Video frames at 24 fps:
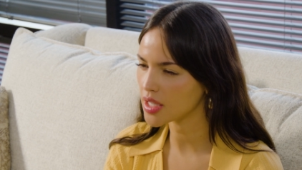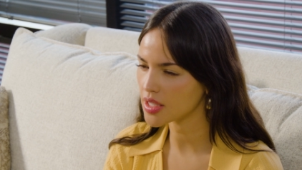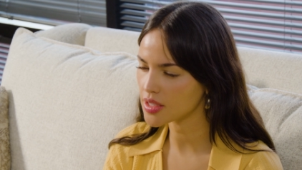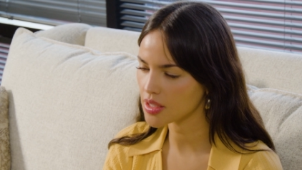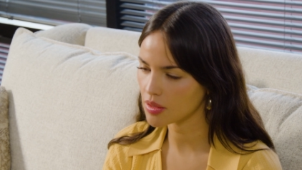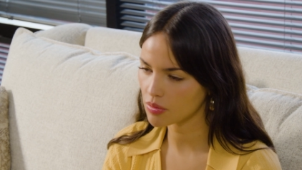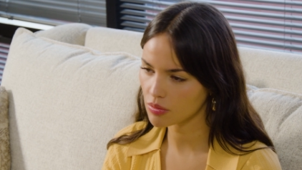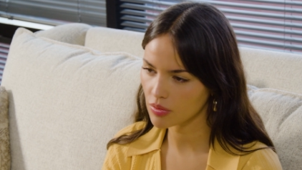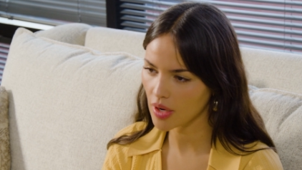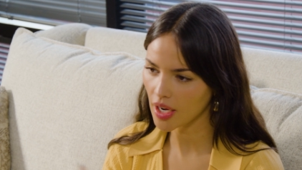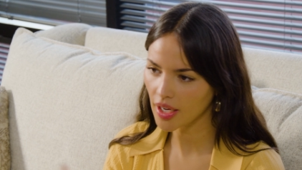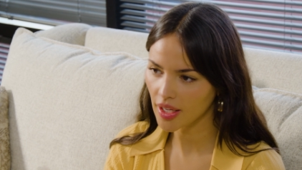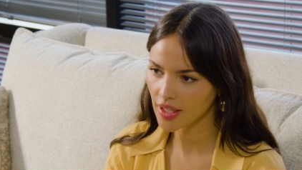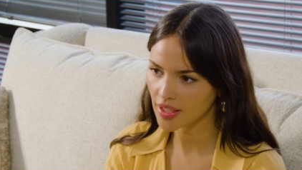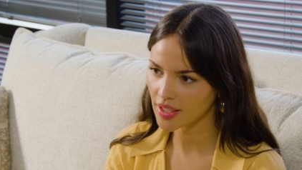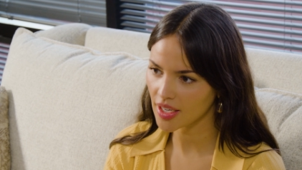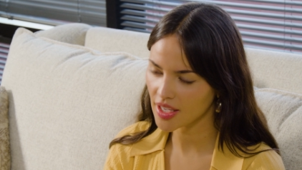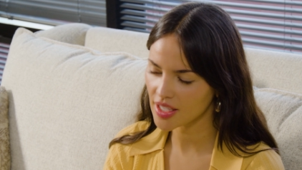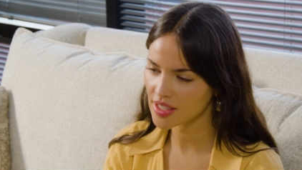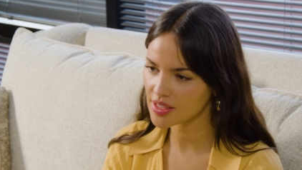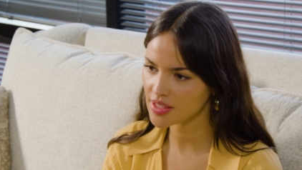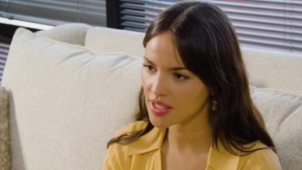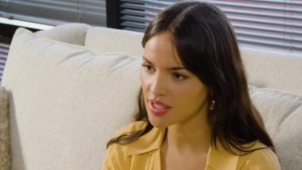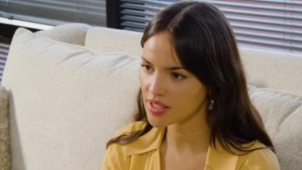doesn't
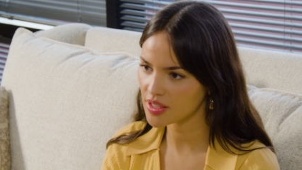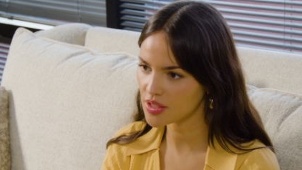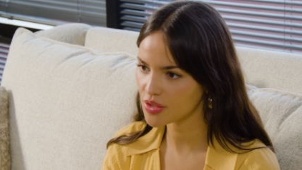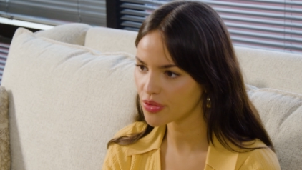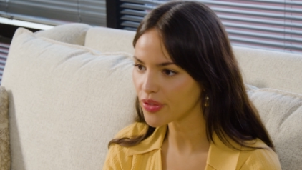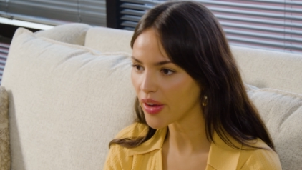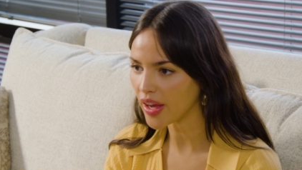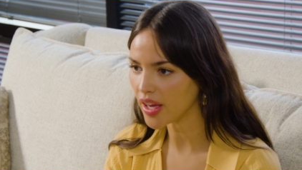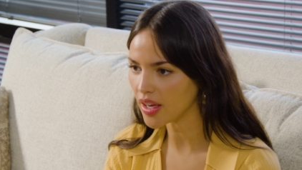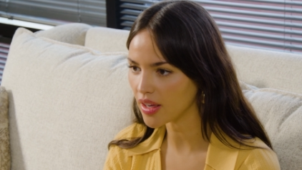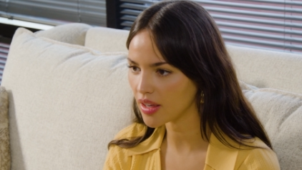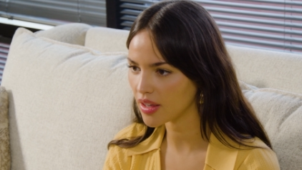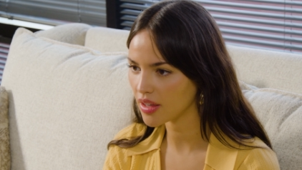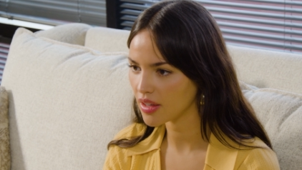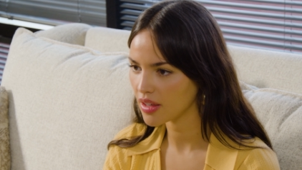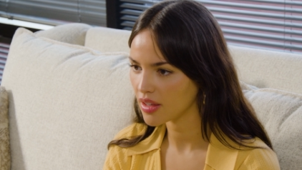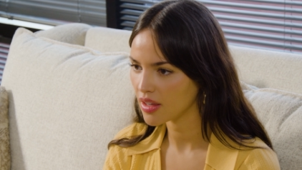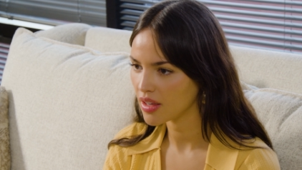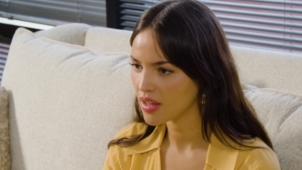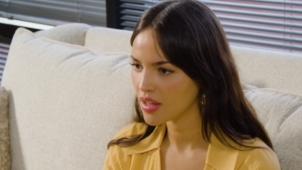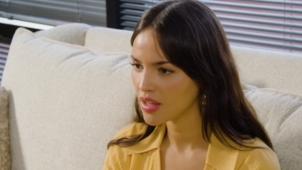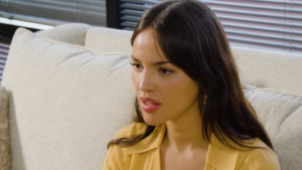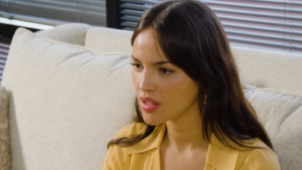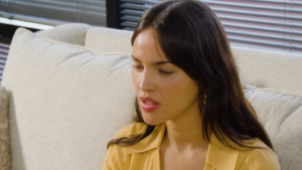recognize that it's fake.
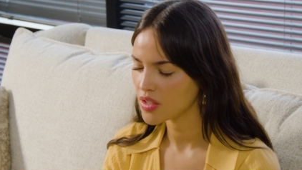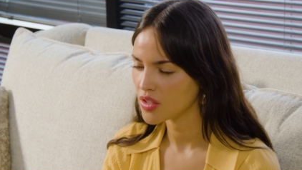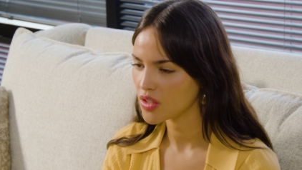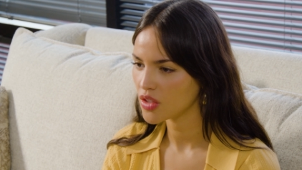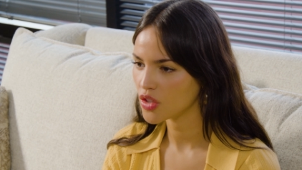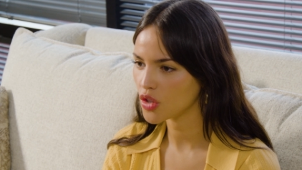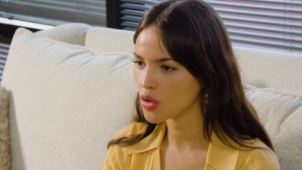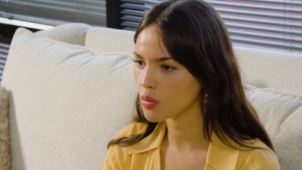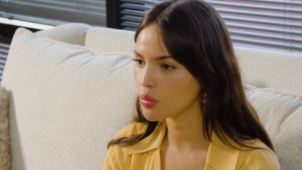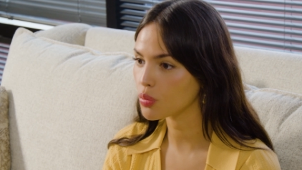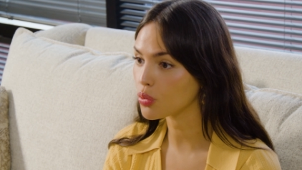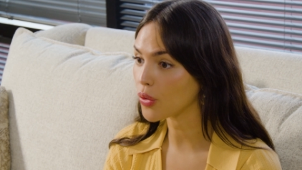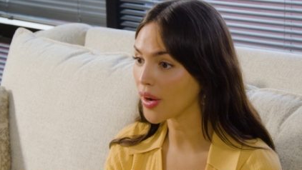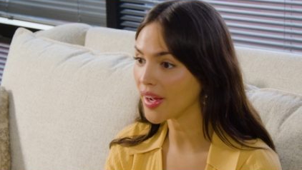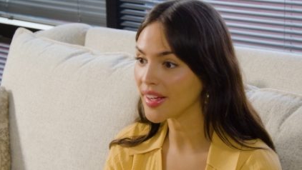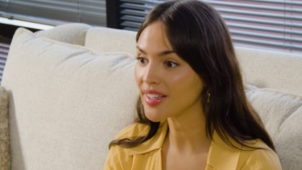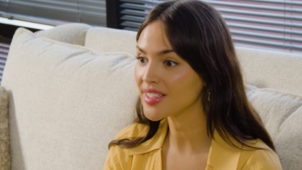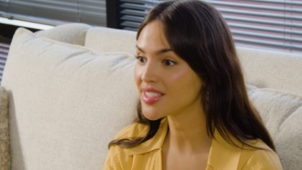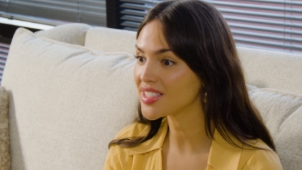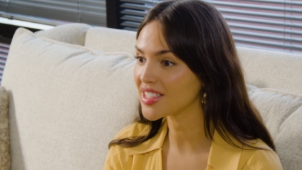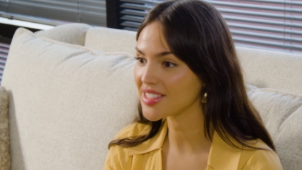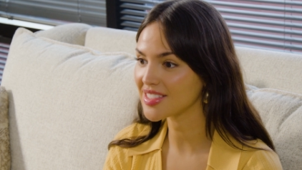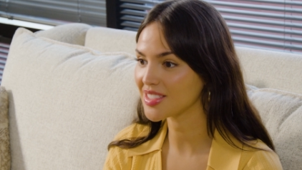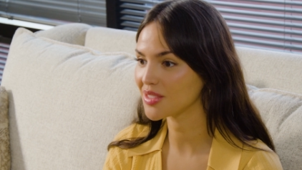Your
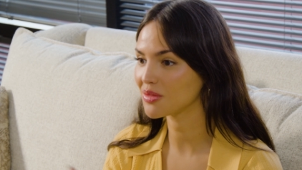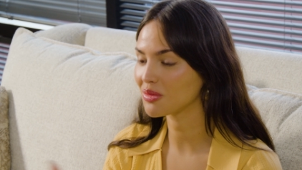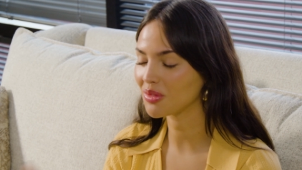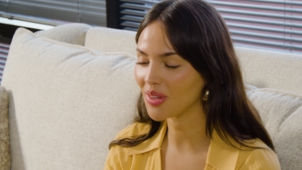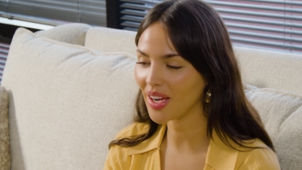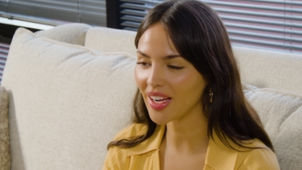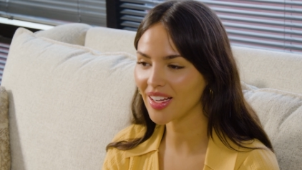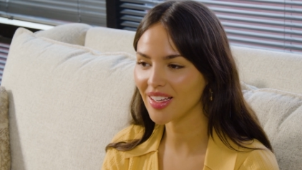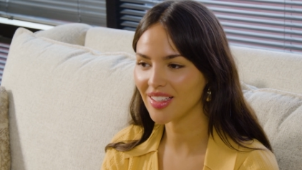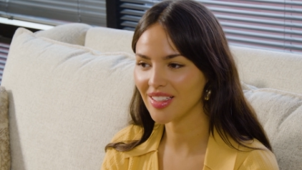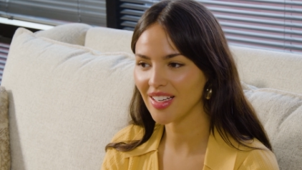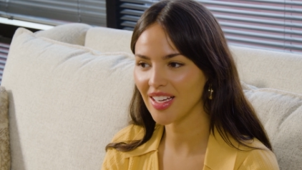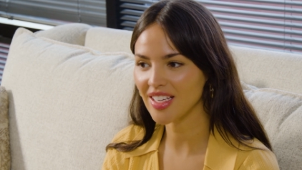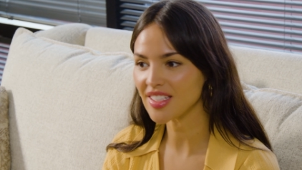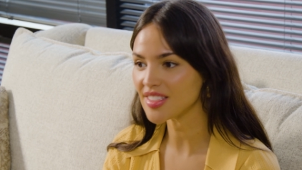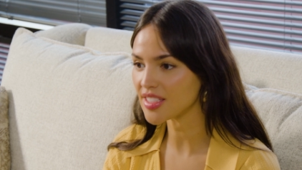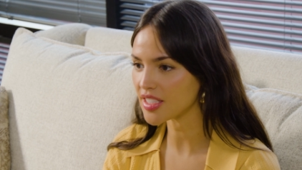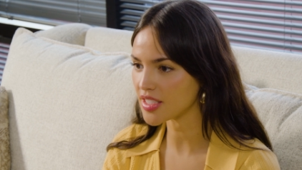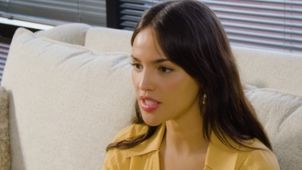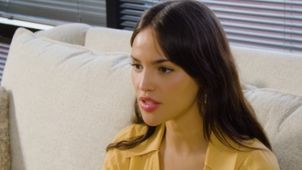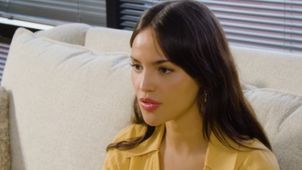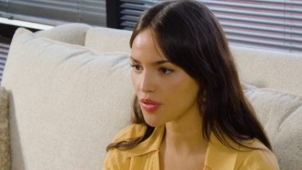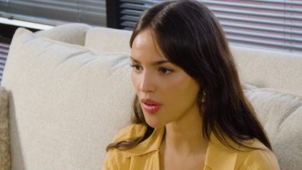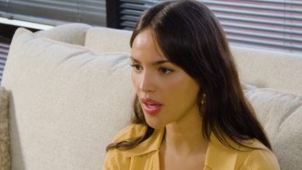brain doesn't recognize
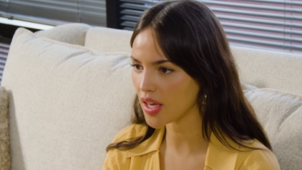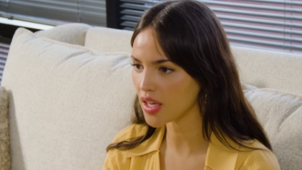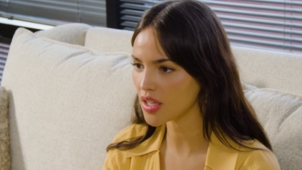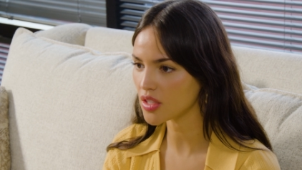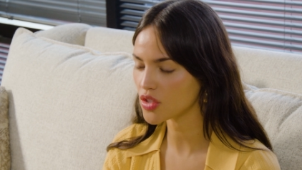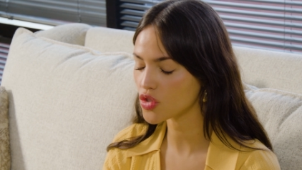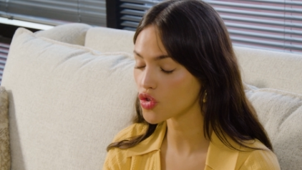that it's fake.